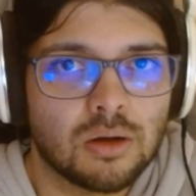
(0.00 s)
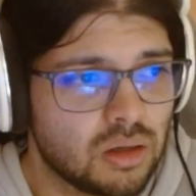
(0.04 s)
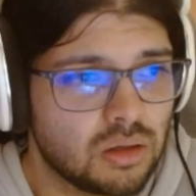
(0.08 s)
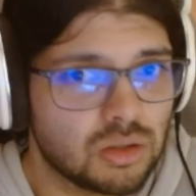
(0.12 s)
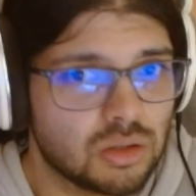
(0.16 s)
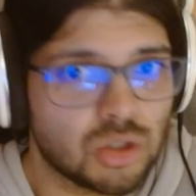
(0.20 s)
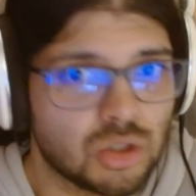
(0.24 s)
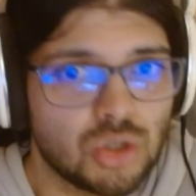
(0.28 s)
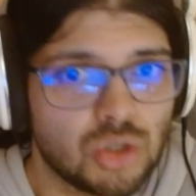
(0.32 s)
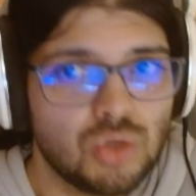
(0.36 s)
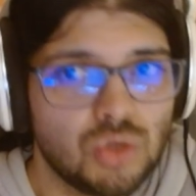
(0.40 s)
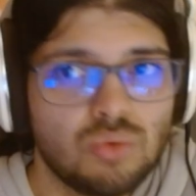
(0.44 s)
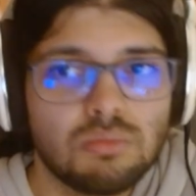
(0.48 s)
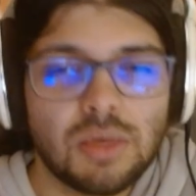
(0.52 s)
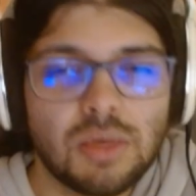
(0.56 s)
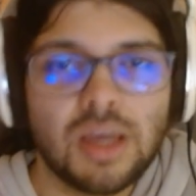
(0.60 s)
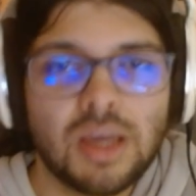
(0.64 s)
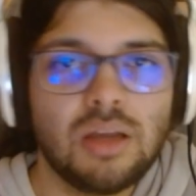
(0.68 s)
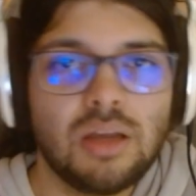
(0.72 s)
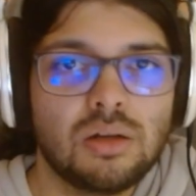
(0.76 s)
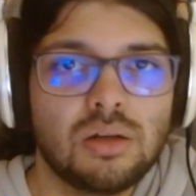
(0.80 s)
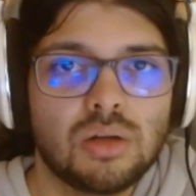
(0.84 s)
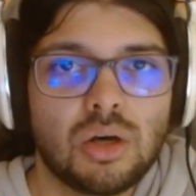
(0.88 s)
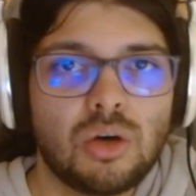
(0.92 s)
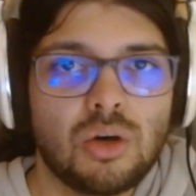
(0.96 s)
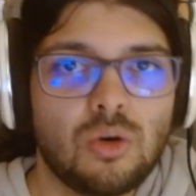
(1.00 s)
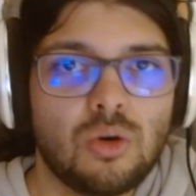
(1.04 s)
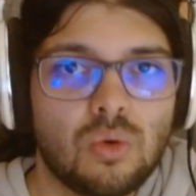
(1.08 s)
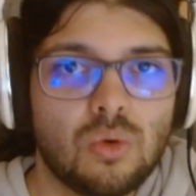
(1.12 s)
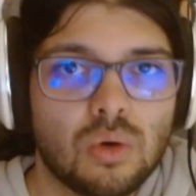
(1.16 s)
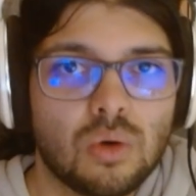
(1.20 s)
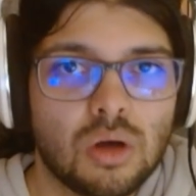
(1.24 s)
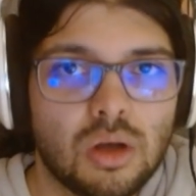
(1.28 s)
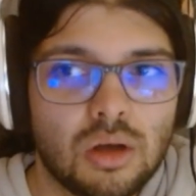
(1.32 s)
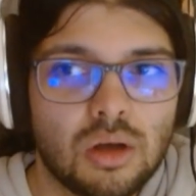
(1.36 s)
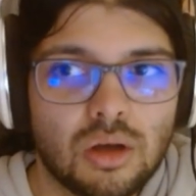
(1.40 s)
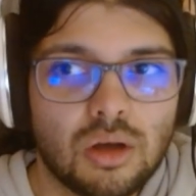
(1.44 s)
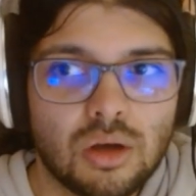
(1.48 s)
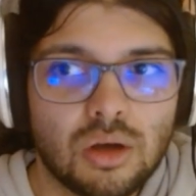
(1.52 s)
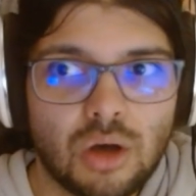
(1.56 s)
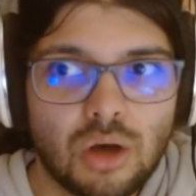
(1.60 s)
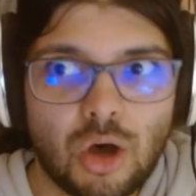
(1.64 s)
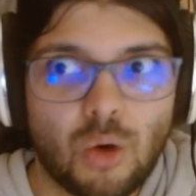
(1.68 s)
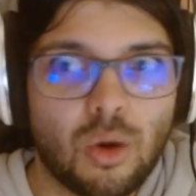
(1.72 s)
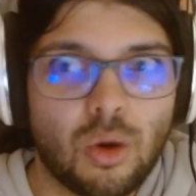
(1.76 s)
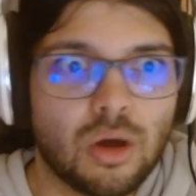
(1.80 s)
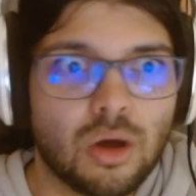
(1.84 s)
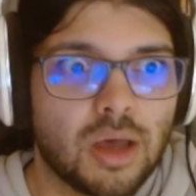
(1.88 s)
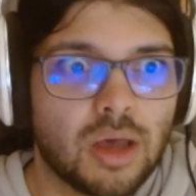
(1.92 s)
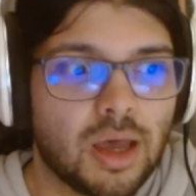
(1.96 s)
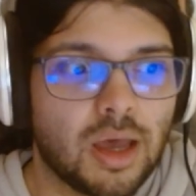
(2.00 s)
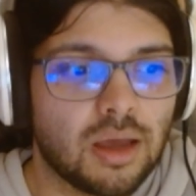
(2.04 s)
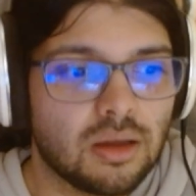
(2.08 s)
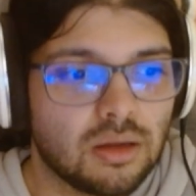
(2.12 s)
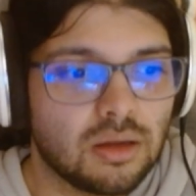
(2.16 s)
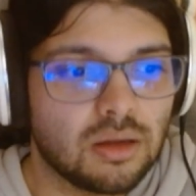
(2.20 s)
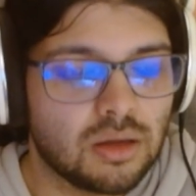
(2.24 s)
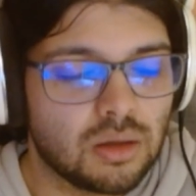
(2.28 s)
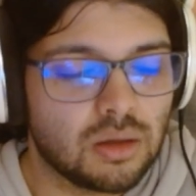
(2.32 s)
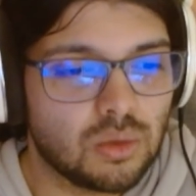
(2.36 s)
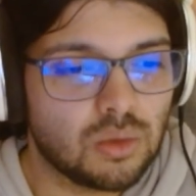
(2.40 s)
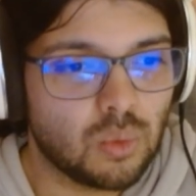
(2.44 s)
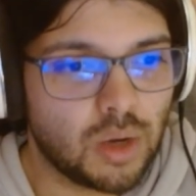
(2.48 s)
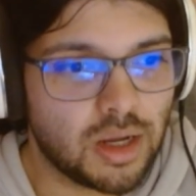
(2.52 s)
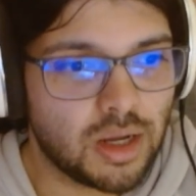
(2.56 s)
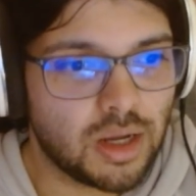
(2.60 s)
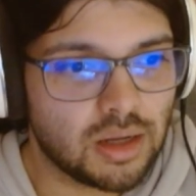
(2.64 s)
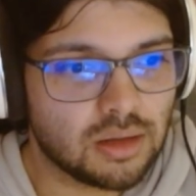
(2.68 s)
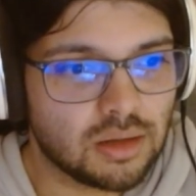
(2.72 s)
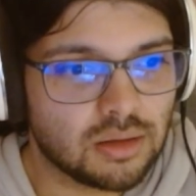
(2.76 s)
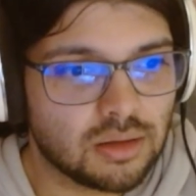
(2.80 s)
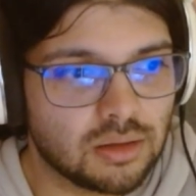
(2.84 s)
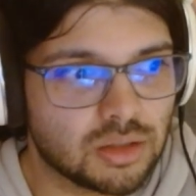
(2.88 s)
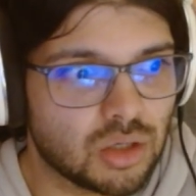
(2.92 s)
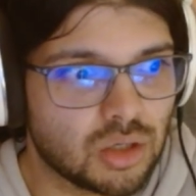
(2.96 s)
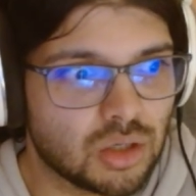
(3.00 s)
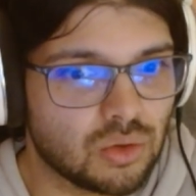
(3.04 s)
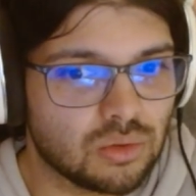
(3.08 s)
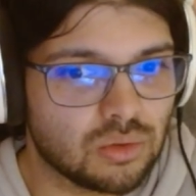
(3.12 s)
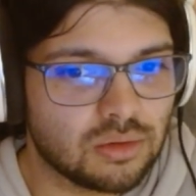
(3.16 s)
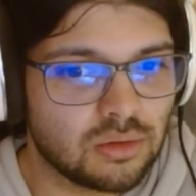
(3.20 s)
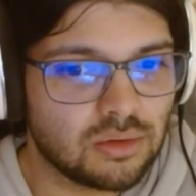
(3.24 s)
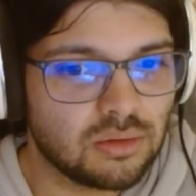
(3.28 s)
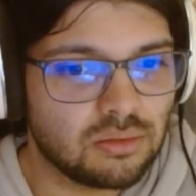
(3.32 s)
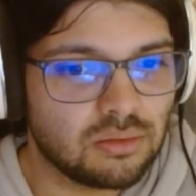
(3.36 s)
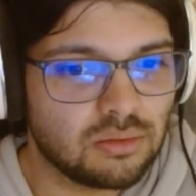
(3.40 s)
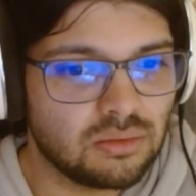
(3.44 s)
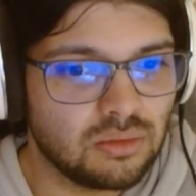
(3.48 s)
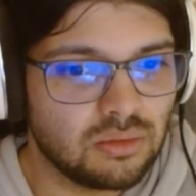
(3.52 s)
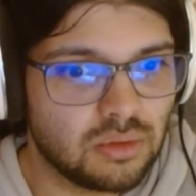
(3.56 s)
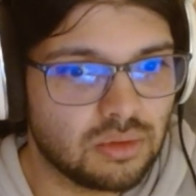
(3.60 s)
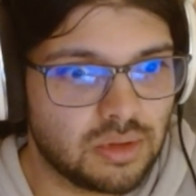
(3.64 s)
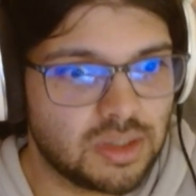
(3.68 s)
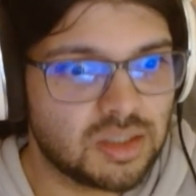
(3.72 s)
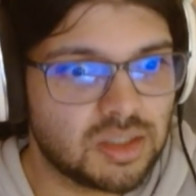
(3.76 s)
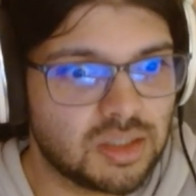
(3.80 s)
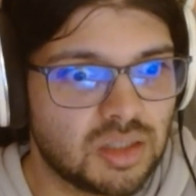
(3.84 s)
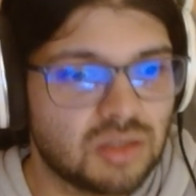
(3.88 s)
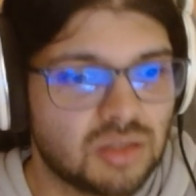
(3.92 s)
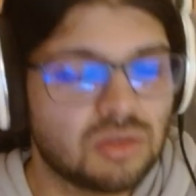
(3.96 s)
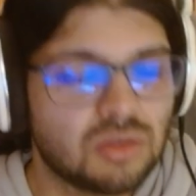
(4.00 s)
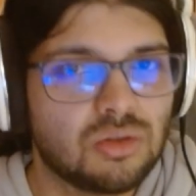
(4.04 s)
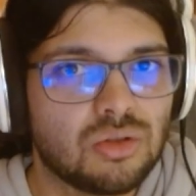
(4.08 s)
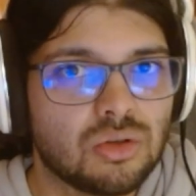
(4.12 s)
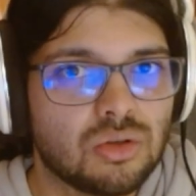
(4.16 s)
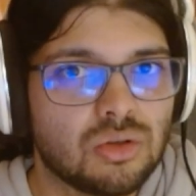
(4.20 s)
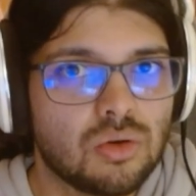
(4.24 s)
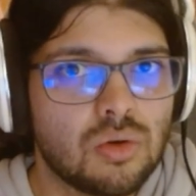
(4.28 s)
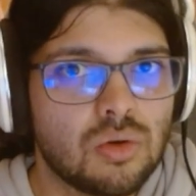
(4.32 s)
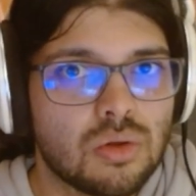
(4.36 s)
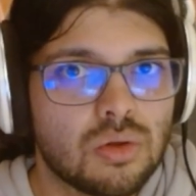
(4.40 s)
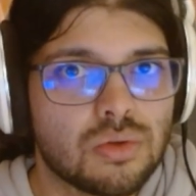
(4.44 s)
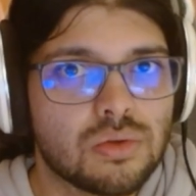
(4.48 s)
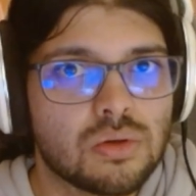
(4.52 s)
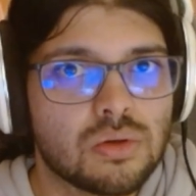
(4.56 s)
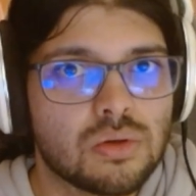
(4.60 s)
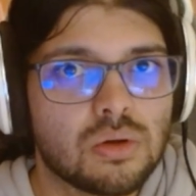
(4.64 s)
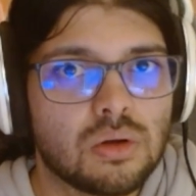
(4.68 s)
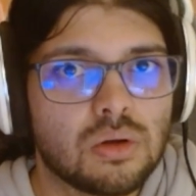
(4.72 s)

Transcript: So you may know, oh, okay, wait, so this is the truth?